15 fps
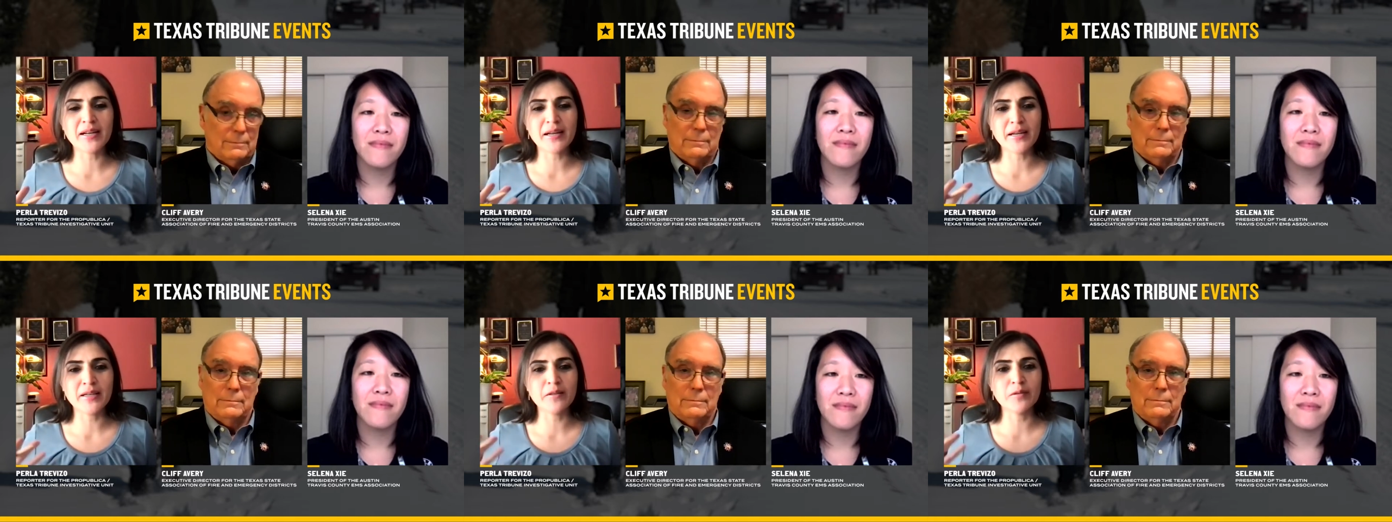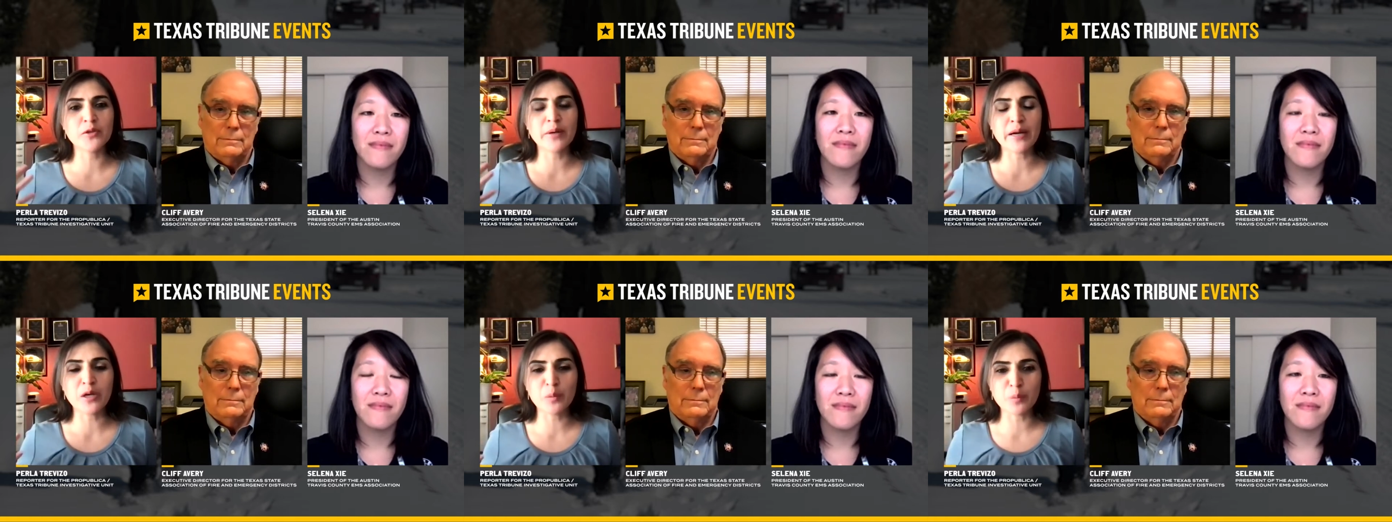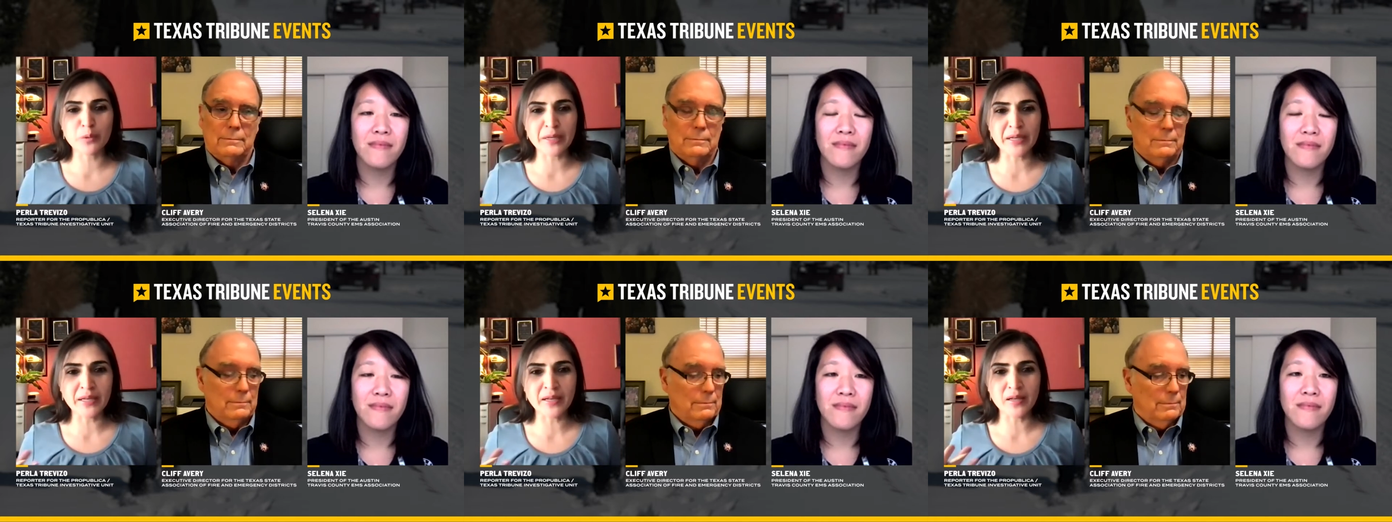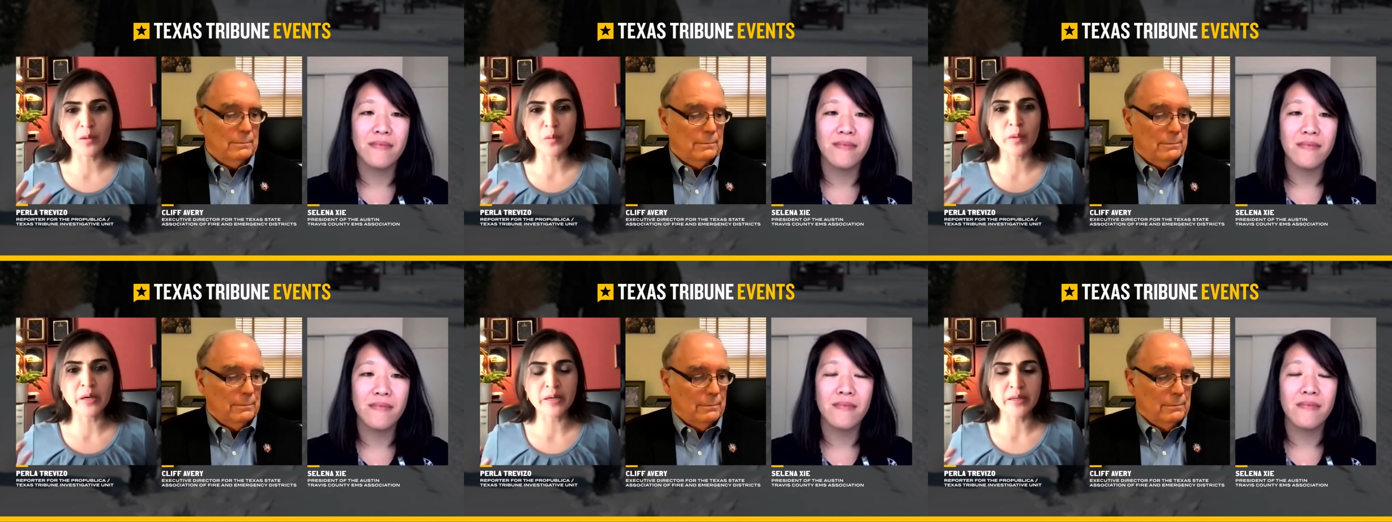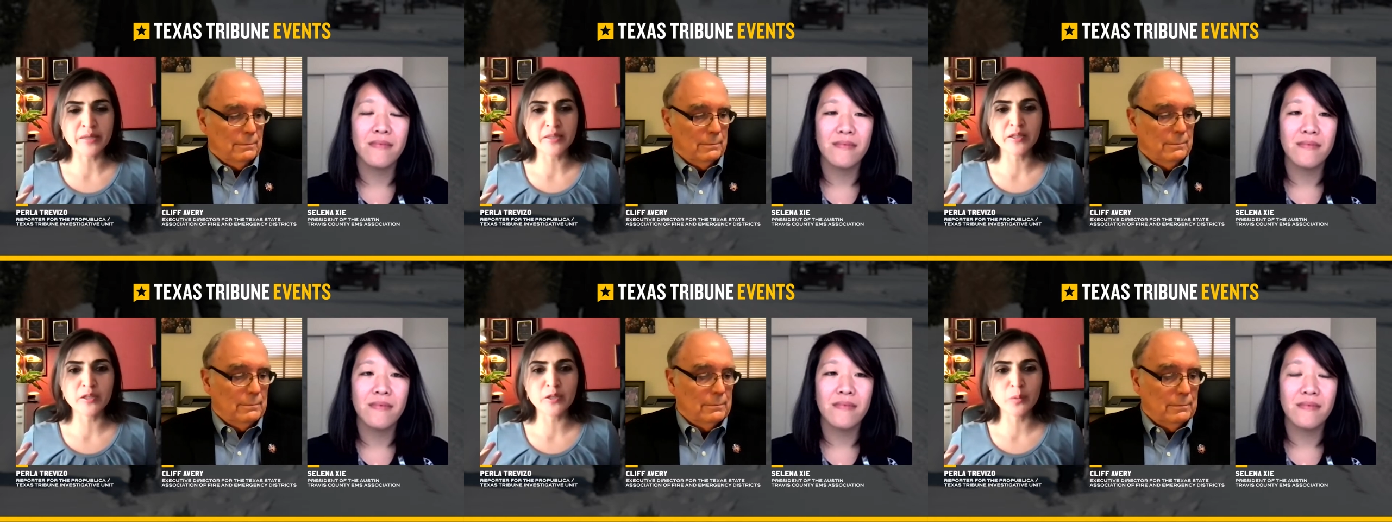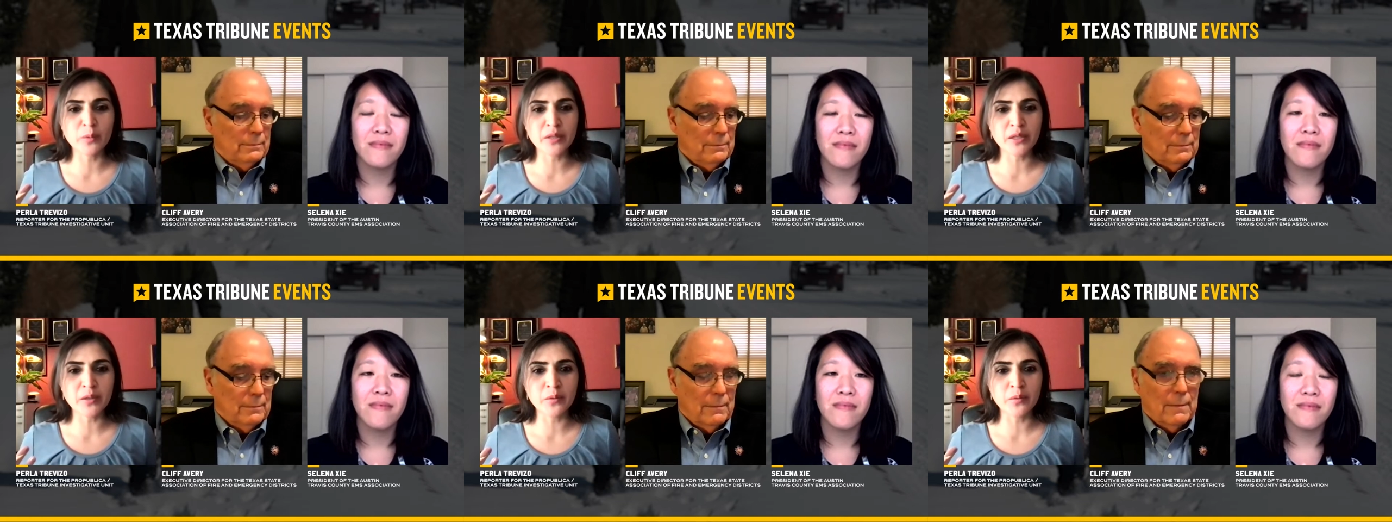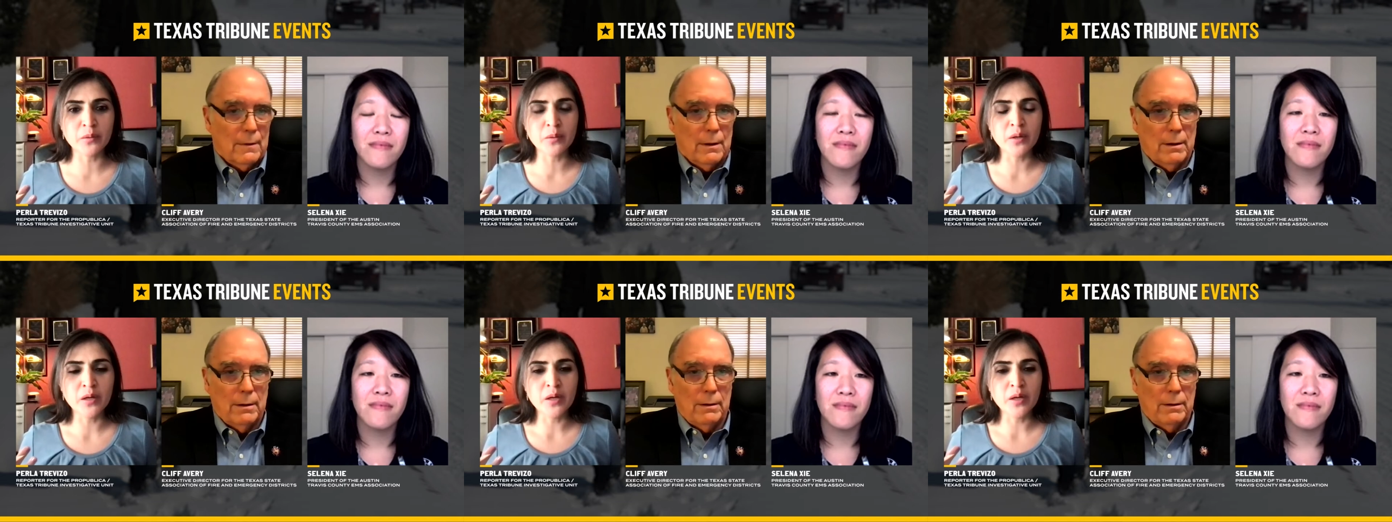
Speaker 1: kind of trying to bring awareness to what you